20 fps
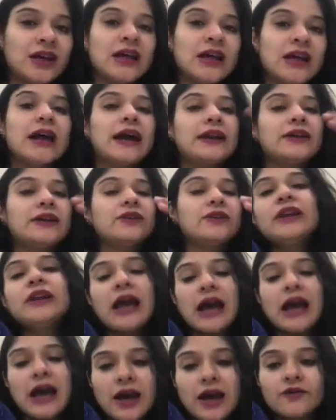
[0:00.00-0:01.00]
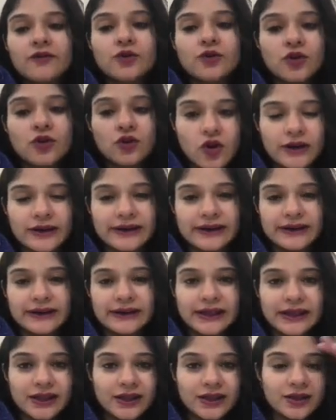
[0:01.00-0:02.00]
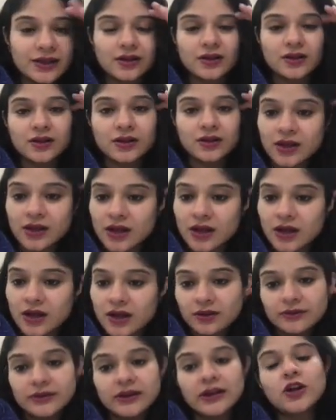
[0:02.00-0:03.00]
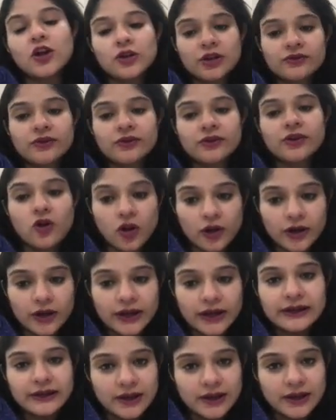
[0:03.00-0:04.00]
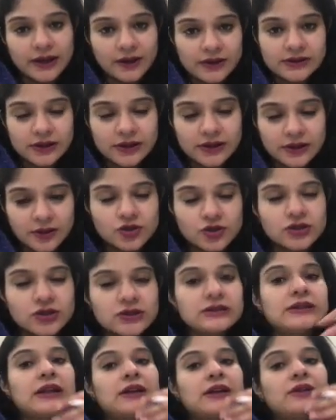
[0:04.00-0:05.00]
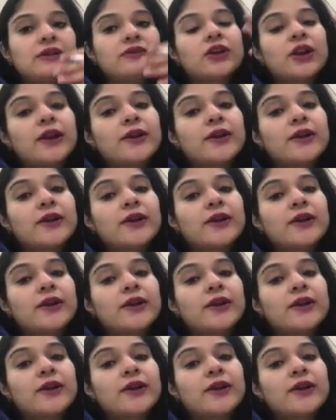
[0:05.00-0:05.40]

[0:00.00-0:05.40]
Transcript: and we'll have to accordingly, uh, the doctors will accordingly give us solutions that will try to